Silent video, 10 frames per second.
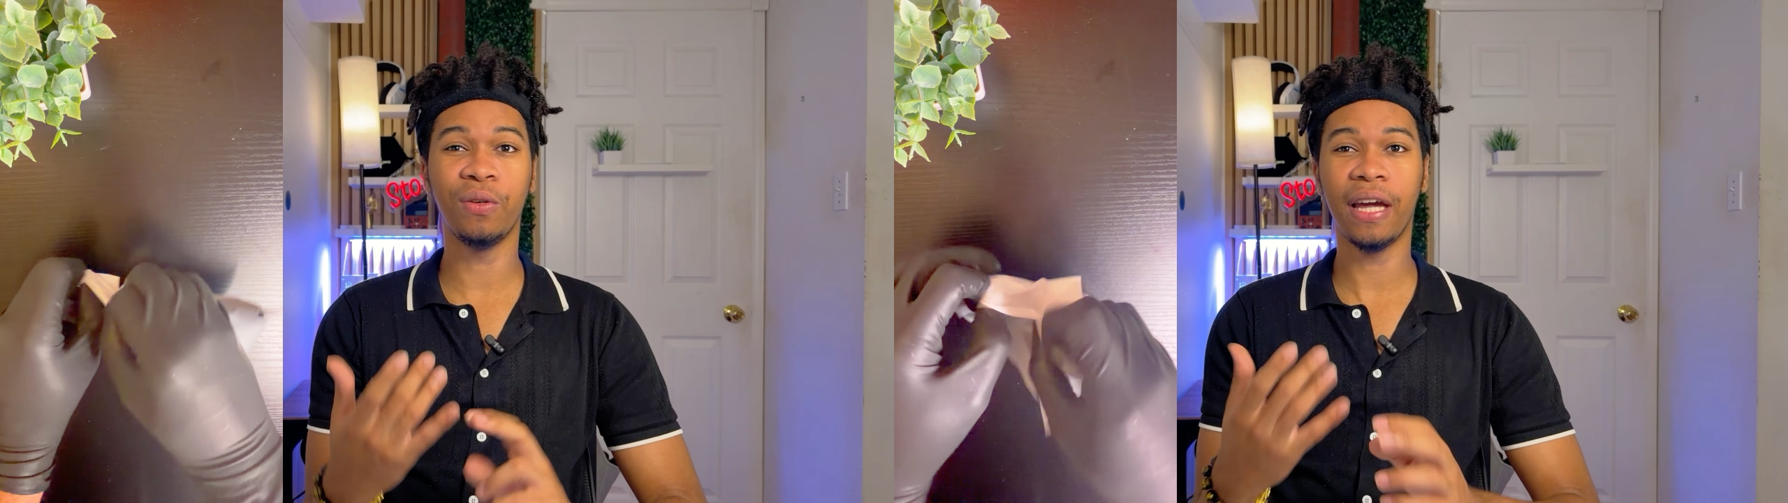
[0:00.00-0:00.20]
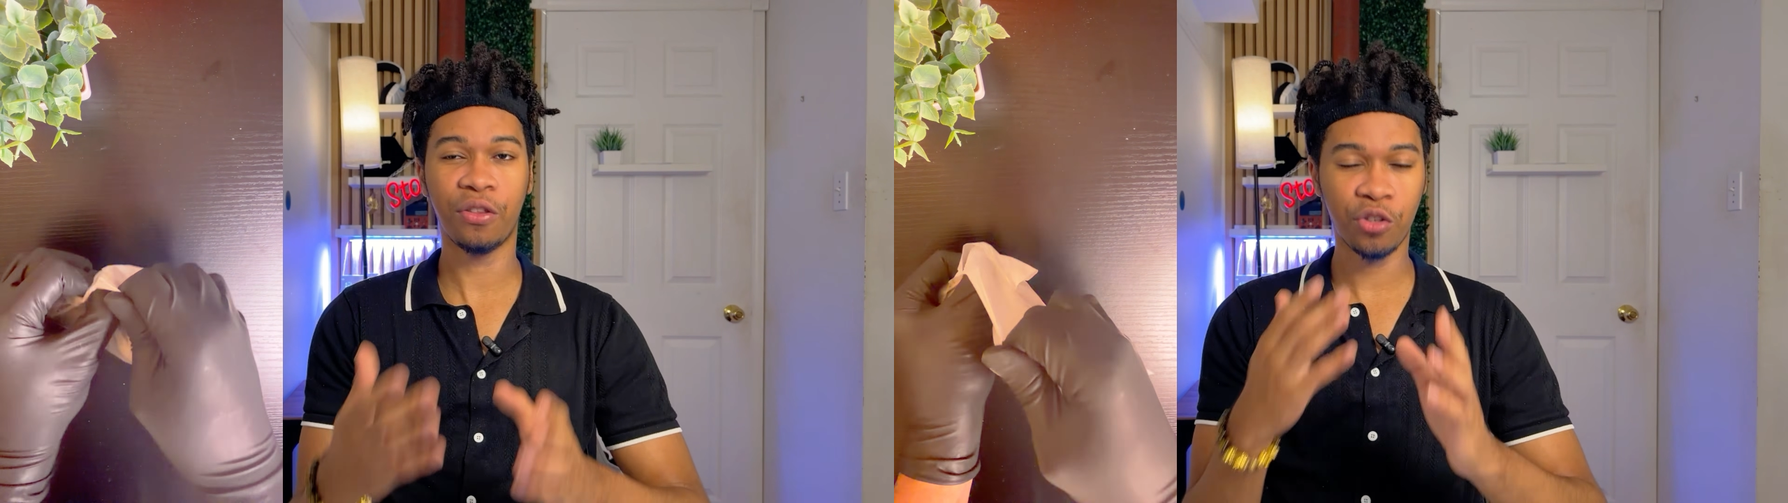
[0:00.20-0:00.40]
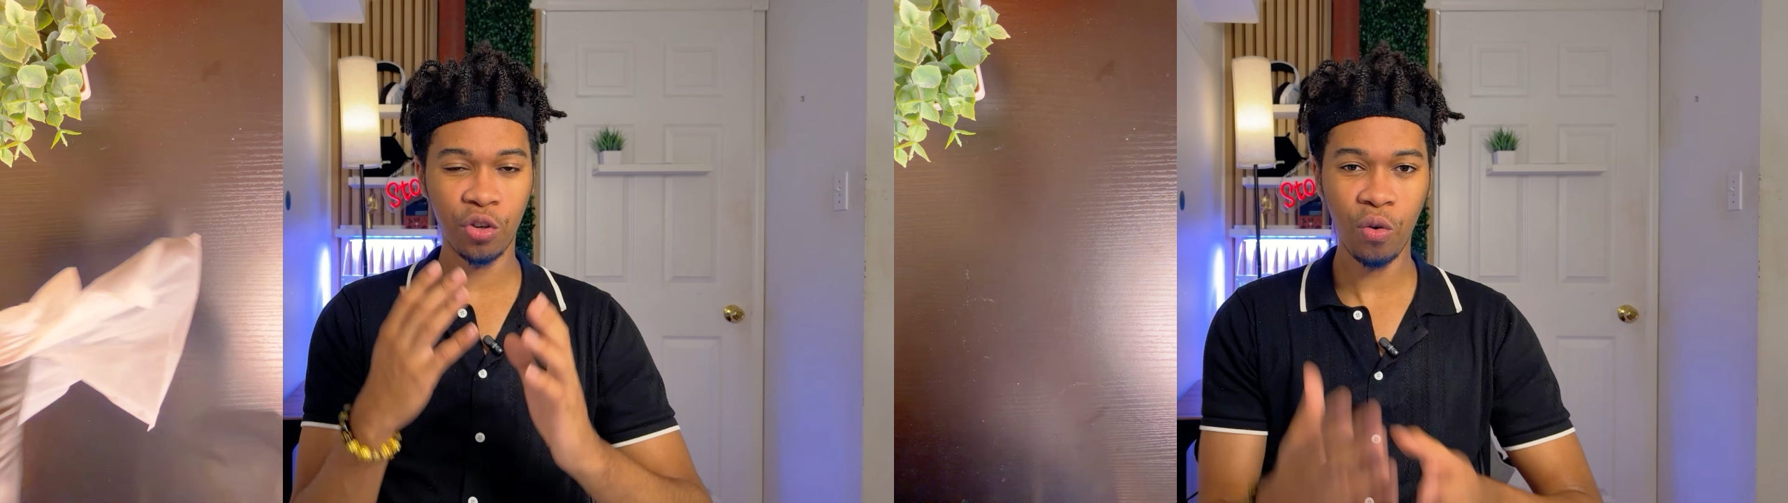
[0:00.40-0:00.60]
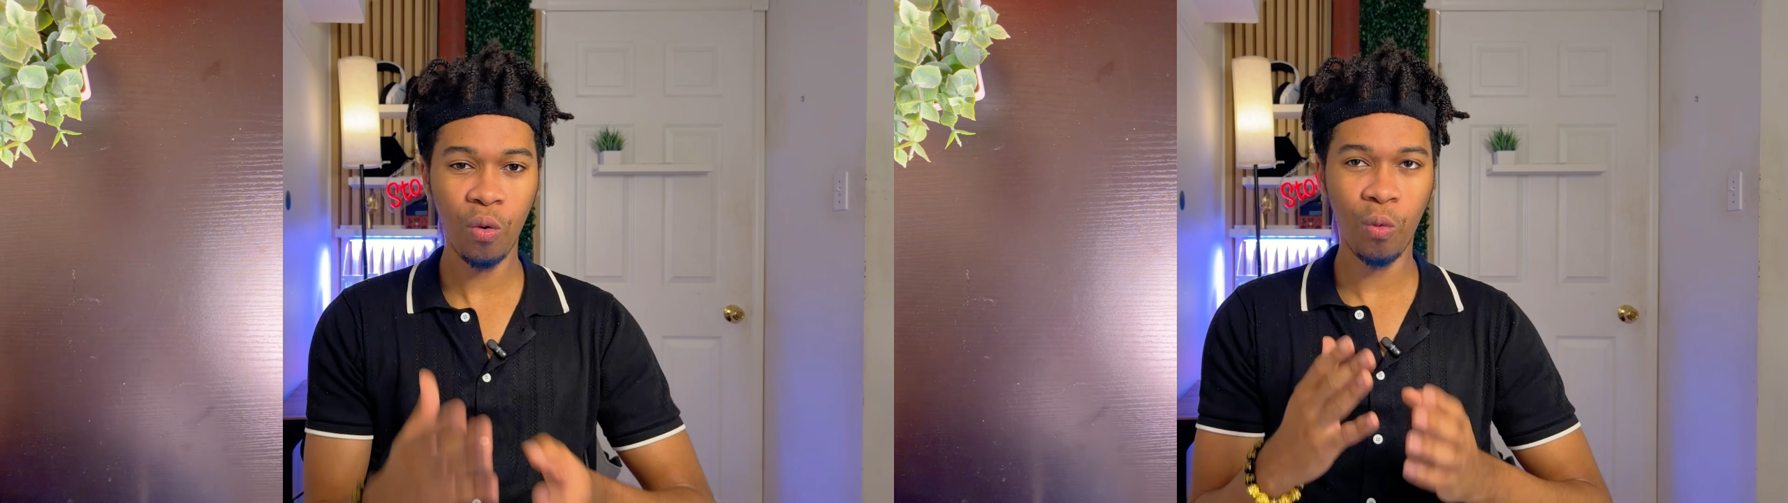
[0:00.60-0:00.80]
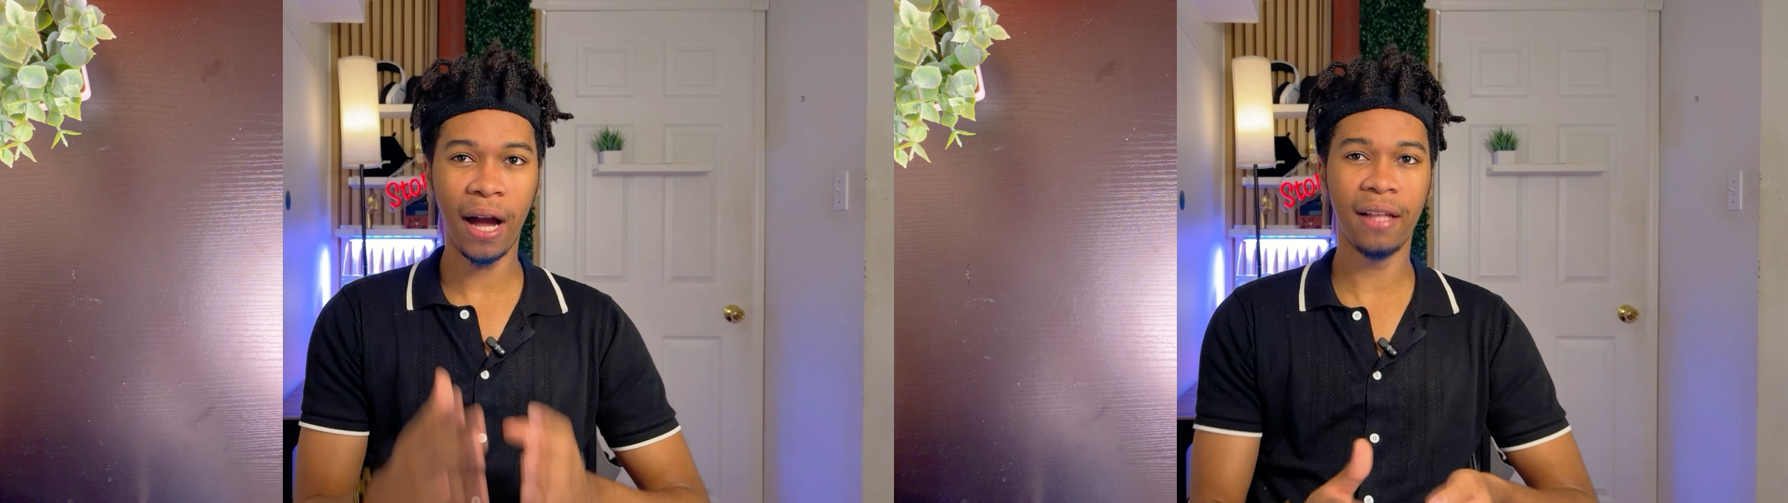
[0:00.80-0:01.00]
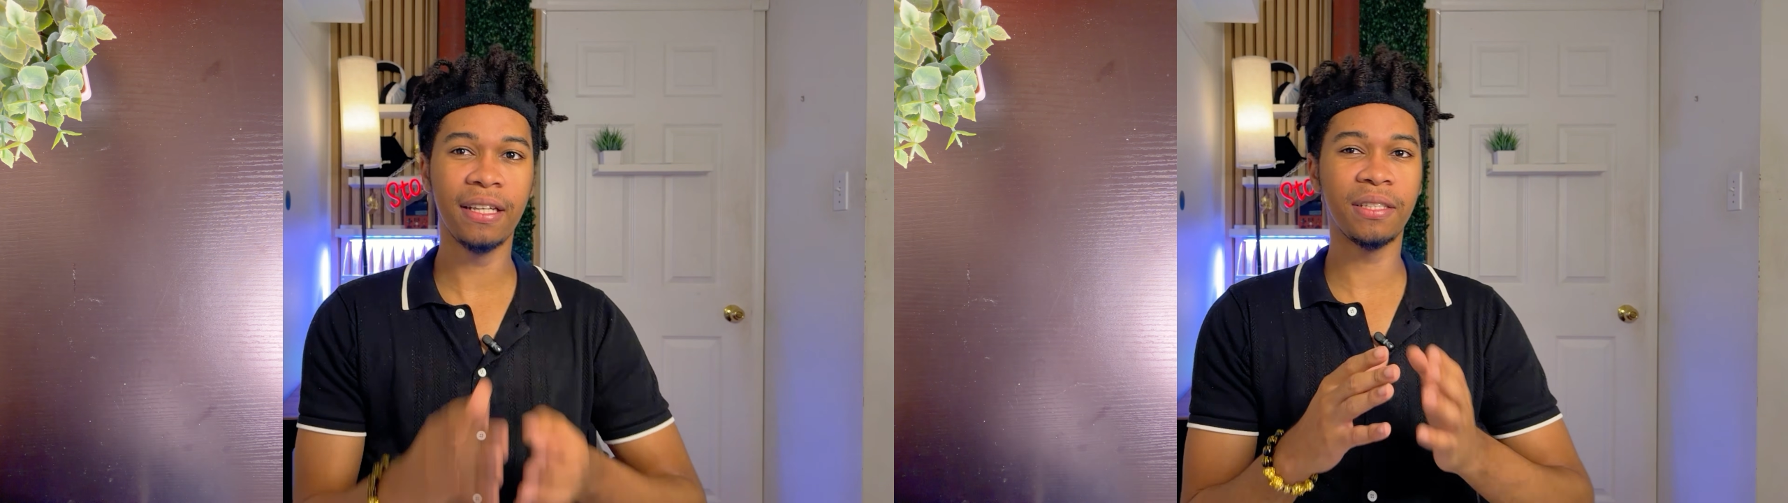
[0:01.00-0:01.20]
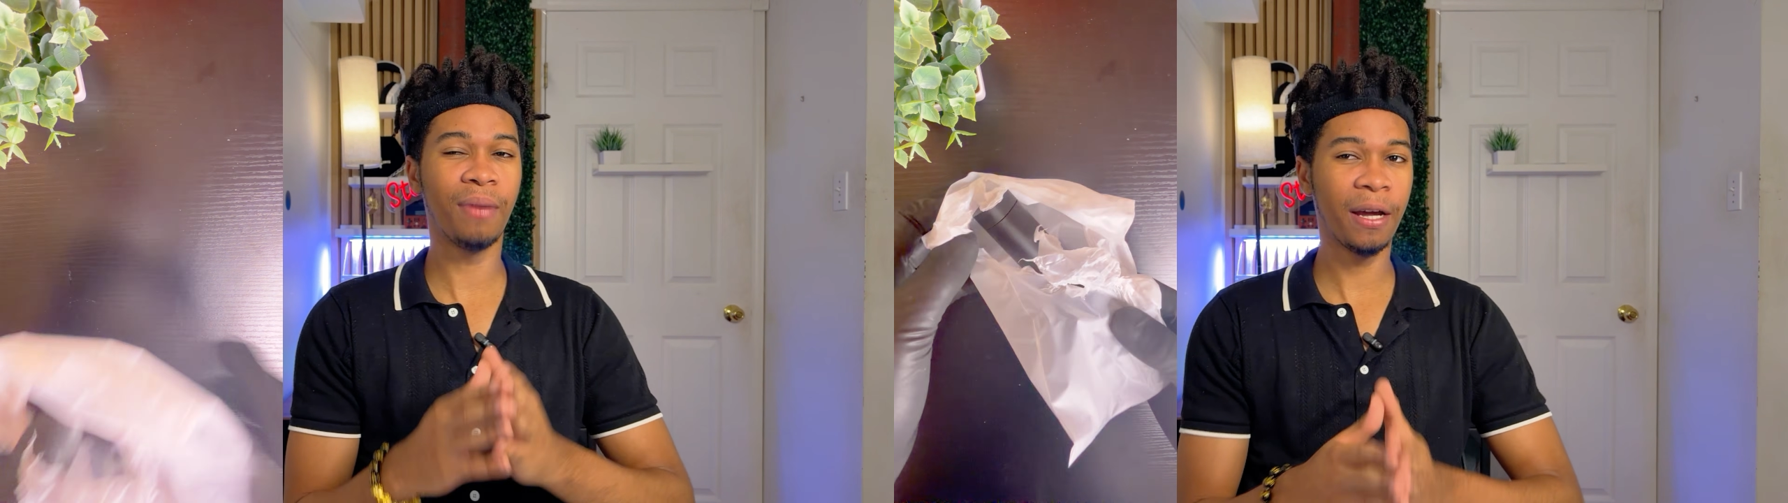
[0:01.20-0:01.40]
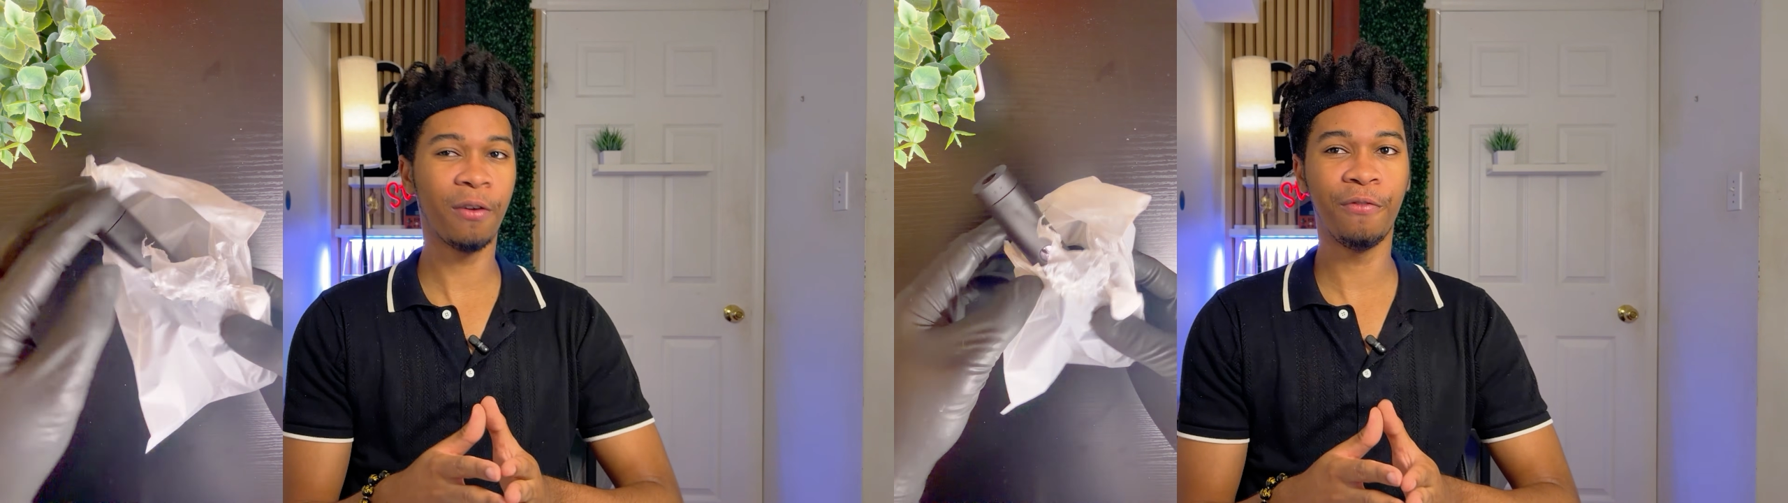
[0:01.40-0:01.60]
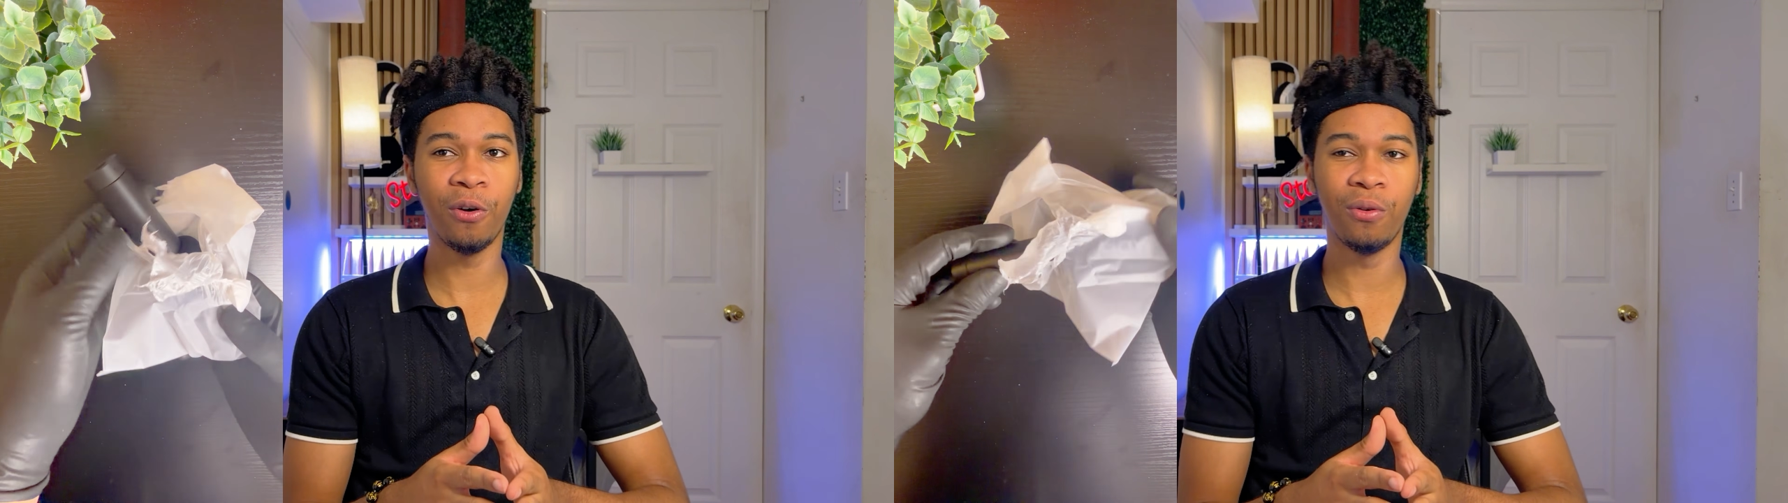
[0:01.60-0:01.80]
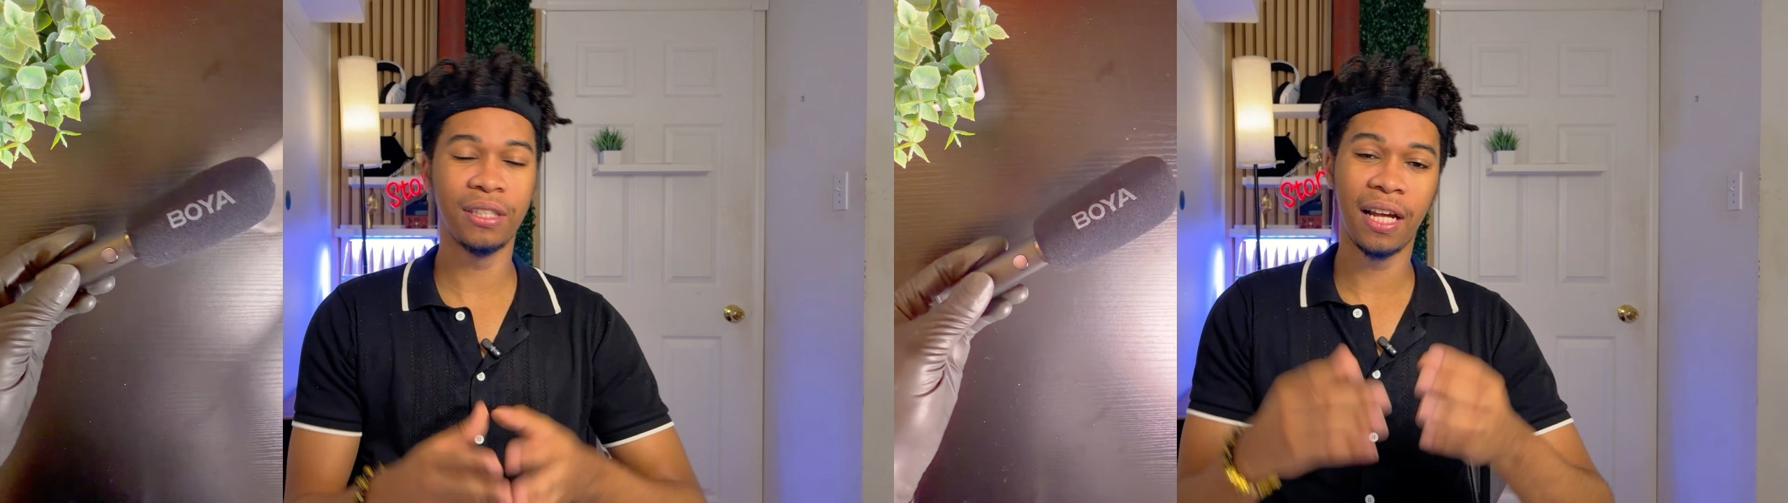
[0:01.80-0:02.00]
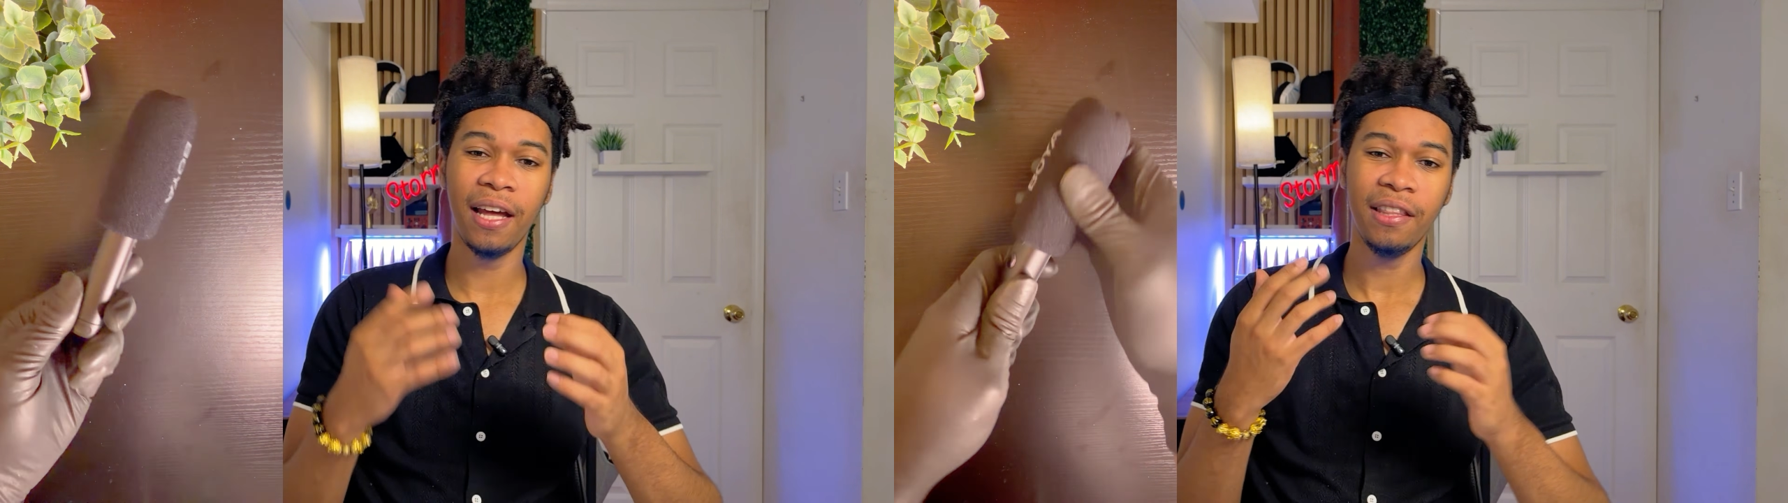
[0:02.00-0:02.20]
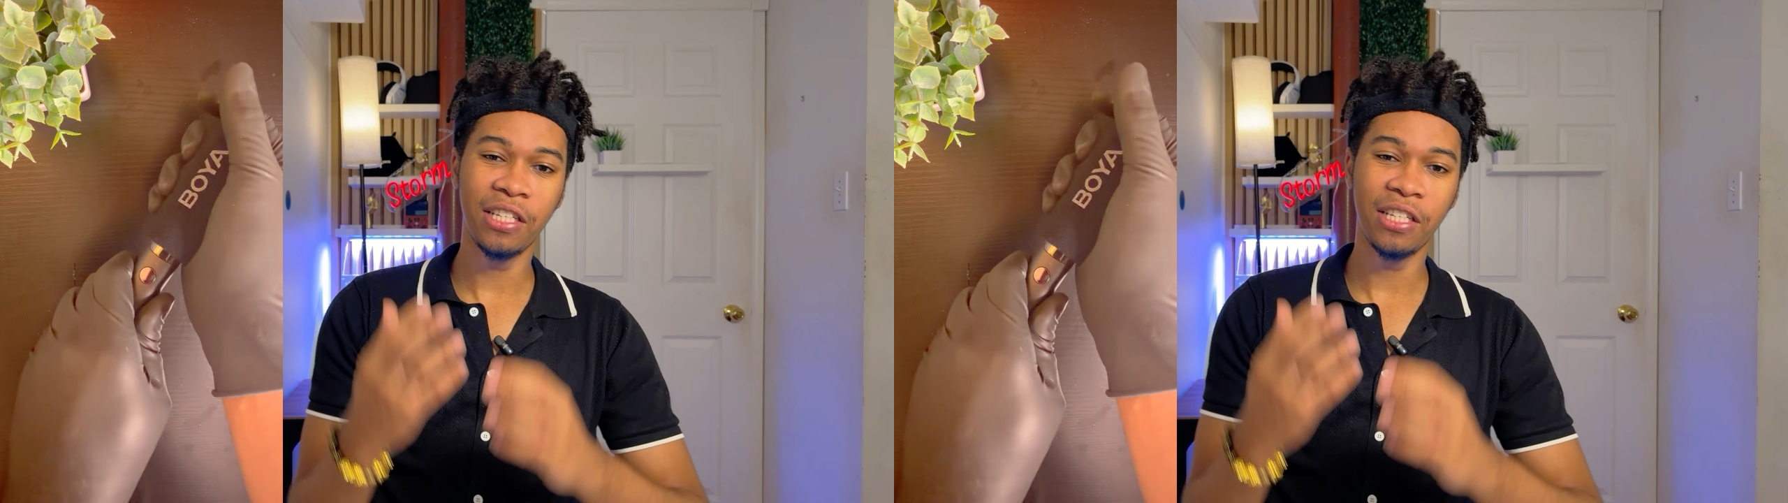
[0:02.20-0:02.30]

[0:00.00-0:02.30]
You get 2 wireless microphones,